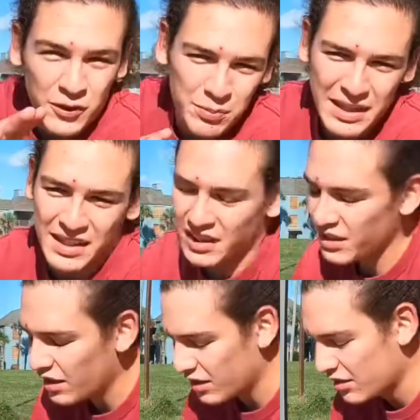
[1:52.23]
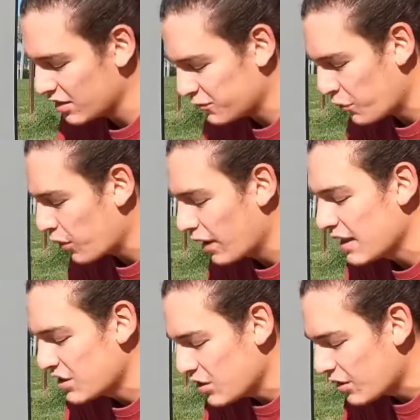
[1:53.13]
be clear and just for let
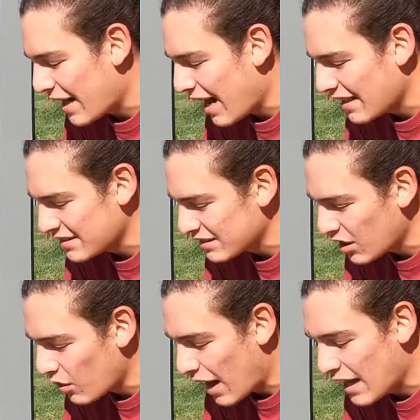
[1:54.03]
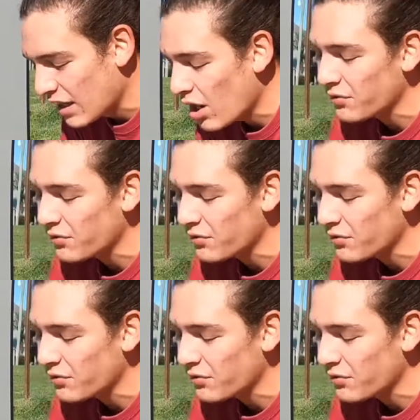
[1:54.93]
you guys know, I love